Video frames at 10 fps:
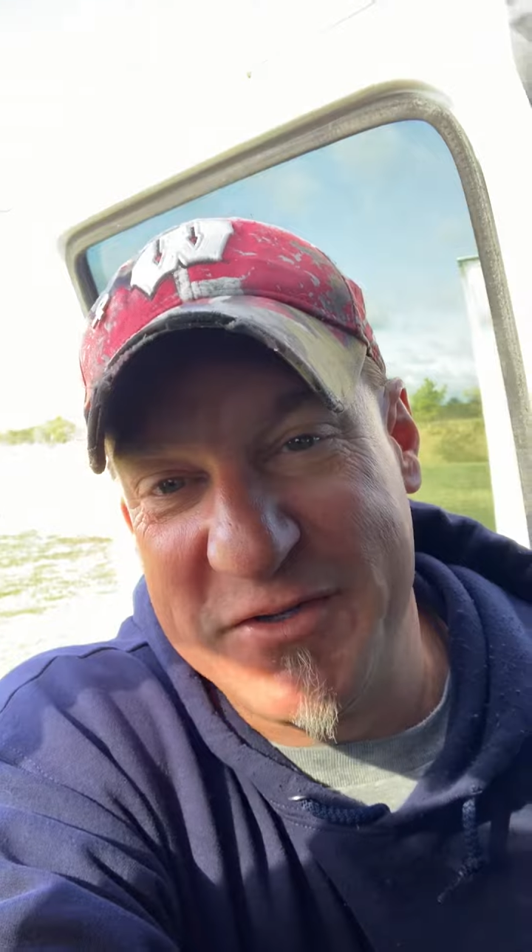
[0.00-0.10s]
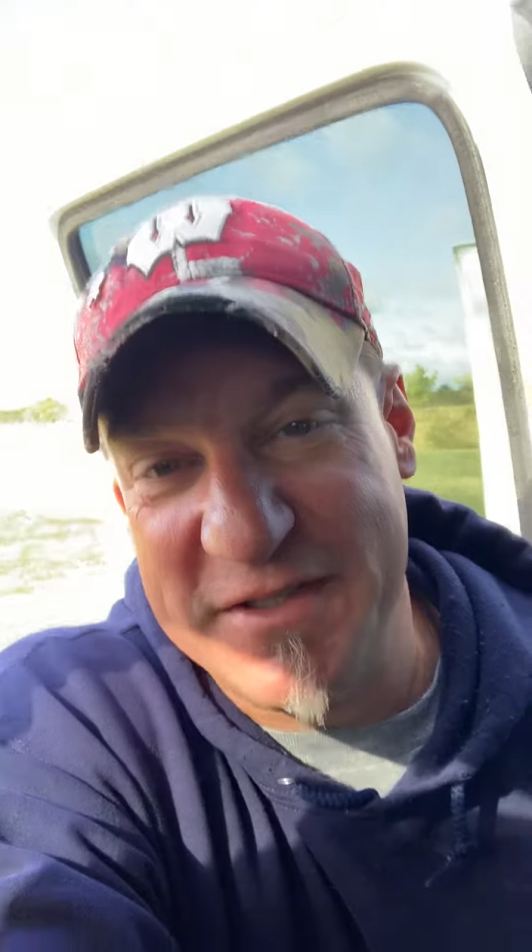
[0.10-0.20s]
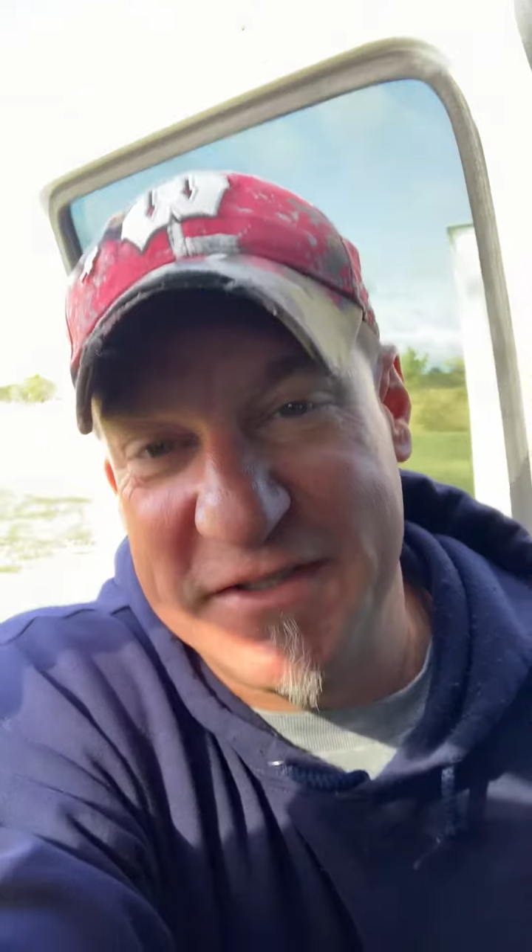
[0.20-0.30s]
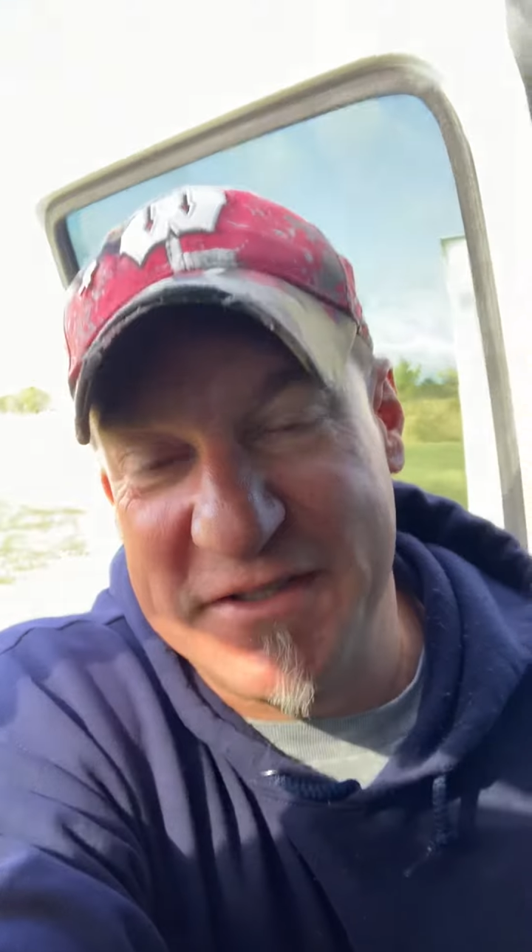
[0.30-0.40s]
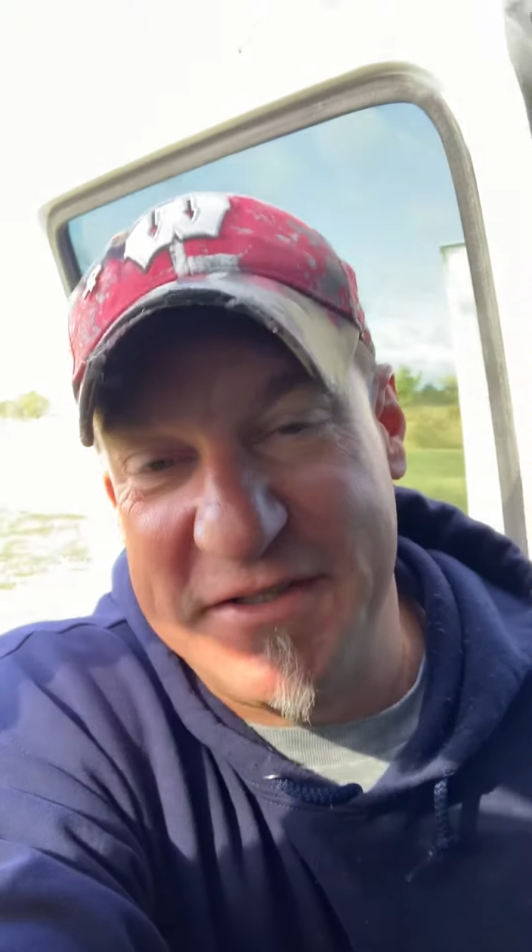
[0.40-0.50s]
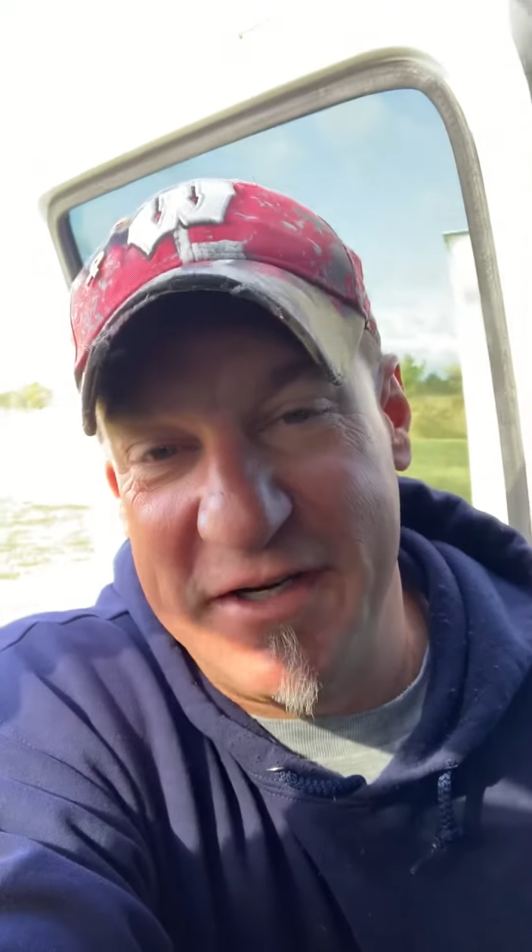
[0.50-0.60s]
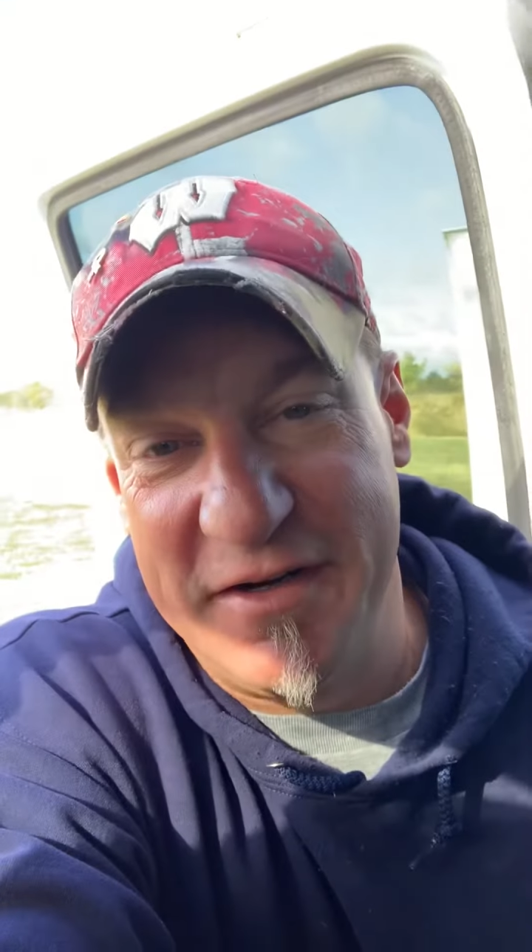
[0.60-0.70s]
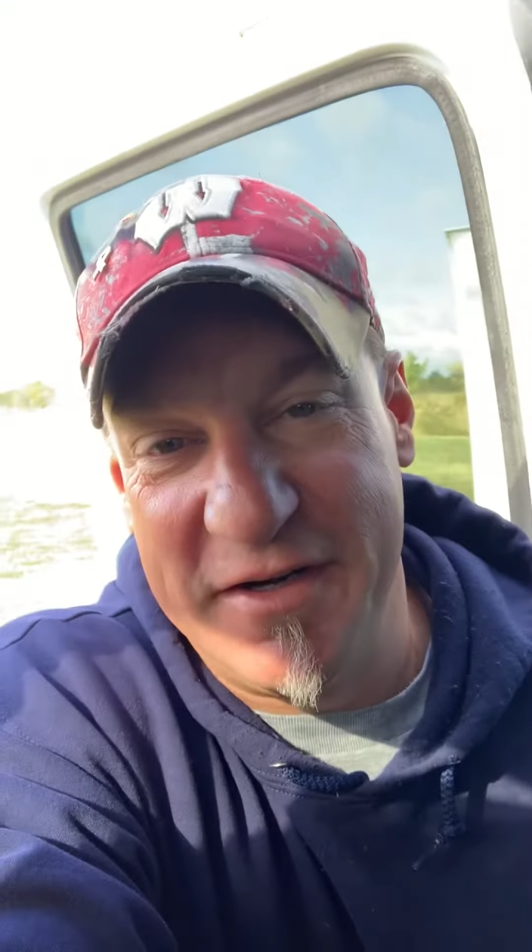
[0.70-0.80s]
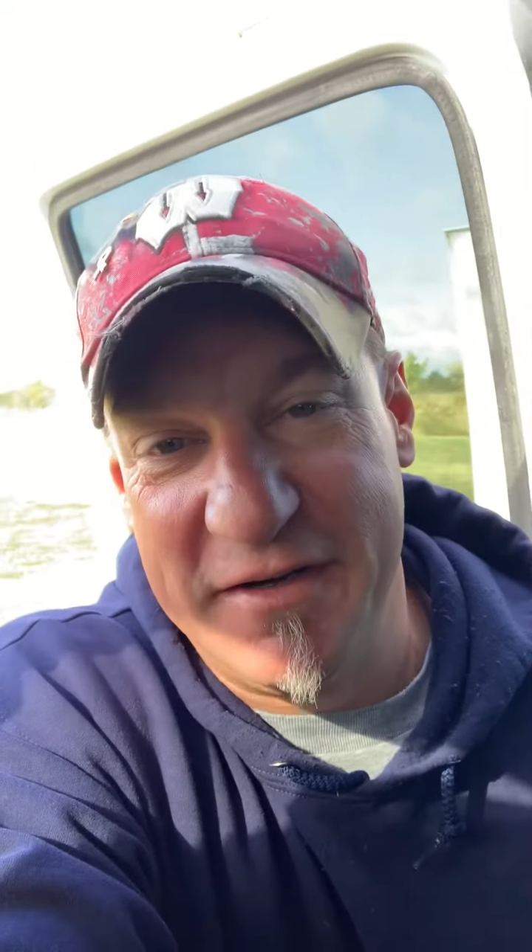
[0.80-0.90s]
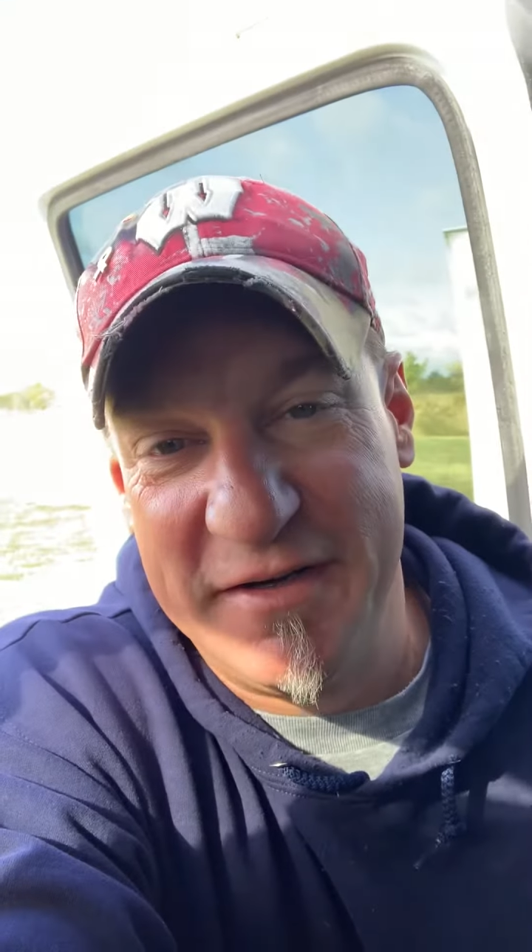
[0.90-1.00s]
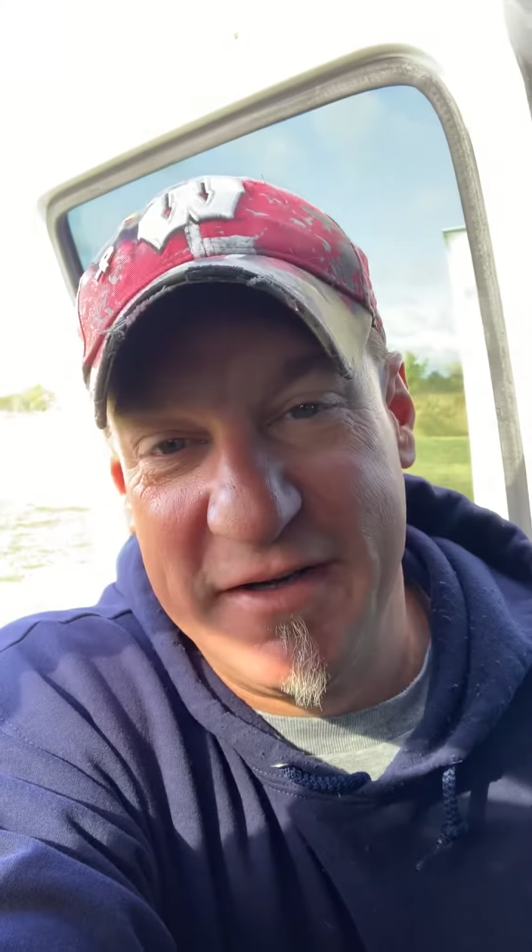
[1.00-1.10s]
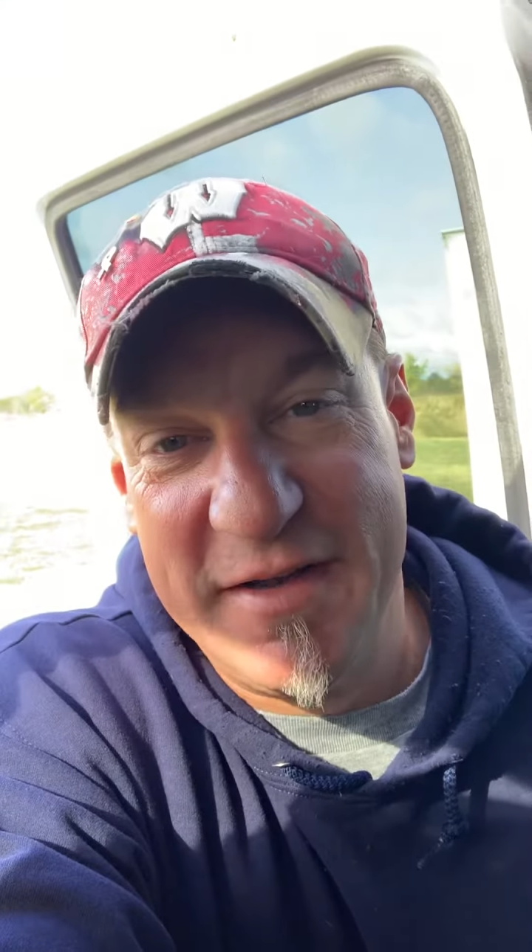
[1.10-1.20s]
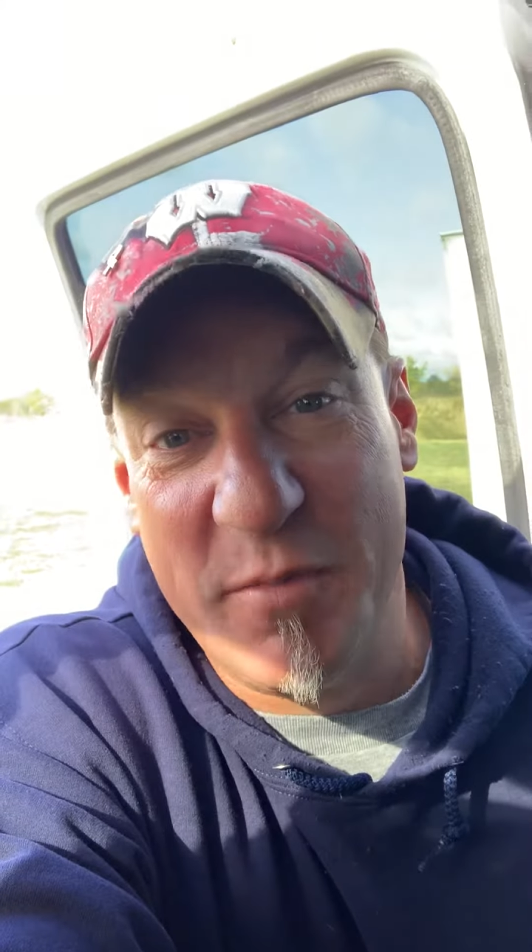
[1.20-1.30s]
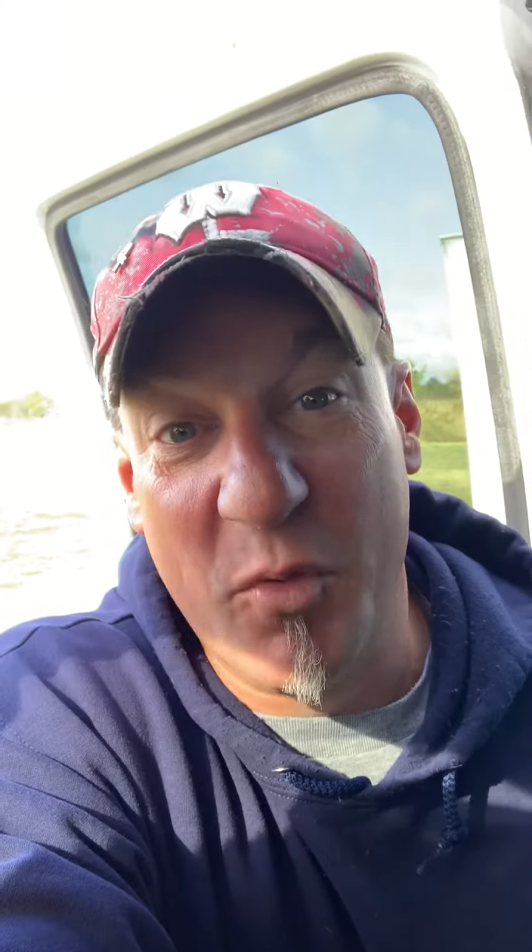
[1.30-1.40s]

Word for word: in this interior, but we're